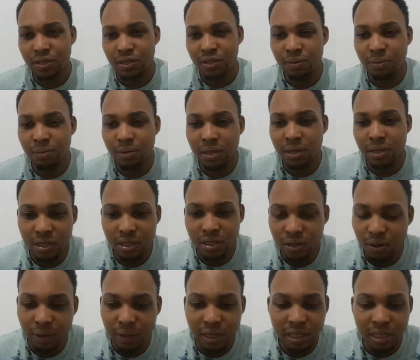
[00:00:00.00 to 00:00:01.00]
me say? So
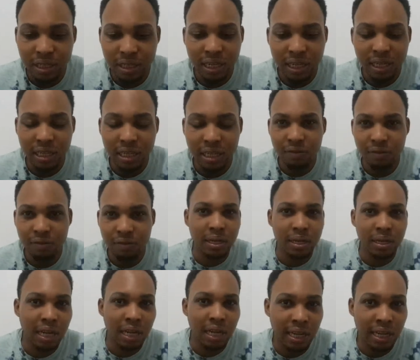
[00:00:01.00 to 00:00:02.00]
practically everybody
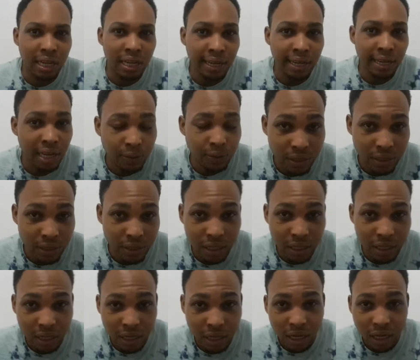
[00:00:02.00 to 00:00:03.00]
highlight, me see
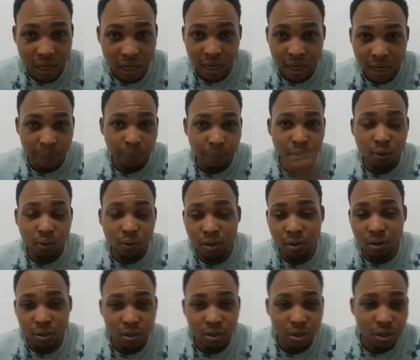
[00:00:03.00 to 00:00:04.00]
a
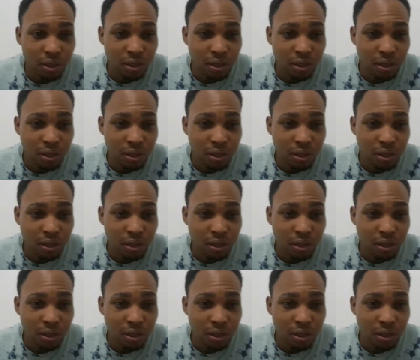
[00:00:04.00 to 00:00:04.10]
poll,